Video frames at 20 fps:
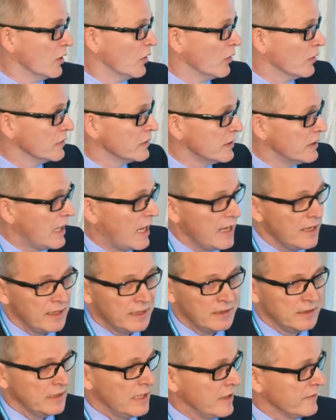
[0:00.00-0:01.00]
on the
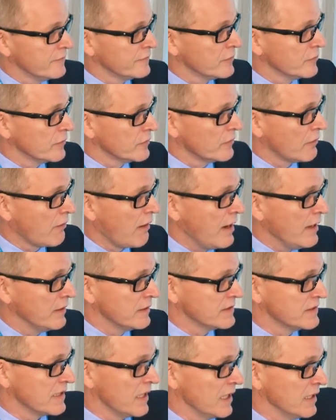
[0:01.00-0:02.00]
left or the
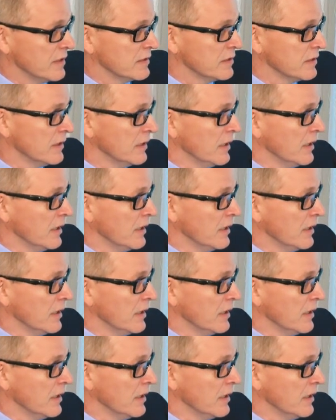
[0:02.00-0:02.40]
right side.